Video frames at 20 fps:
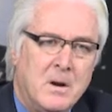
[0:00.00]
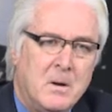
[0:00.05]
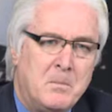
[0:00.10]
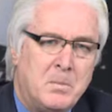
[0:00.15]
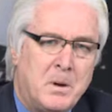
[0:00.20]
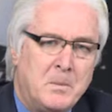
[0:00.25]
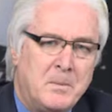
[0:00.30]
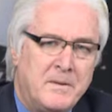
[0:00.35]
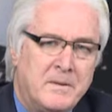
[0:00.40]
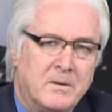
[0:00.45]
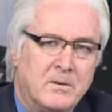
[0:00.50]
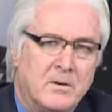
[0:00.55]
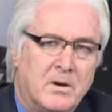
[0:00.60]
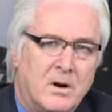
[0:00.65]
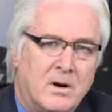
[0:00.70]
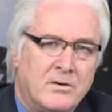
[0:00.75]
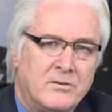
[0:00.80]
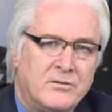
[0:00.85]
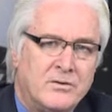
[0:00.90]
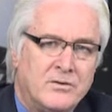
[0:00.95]
probably the
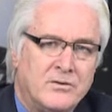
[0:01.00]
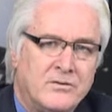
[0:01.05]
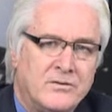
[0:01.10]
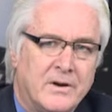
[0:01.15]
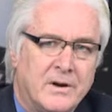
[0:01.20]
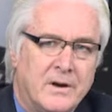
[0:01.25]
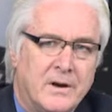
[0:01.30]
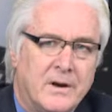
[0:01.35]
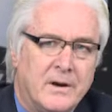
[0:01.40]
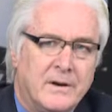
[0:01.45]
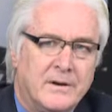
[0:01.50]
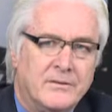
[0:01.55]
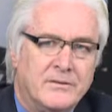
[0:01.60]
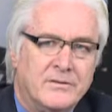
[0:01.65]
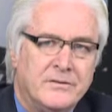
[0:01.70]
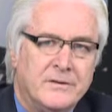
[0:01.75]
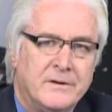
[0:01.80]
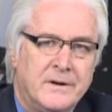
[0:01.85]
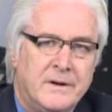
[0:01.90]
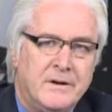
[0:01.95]
larger
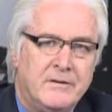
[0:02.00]
size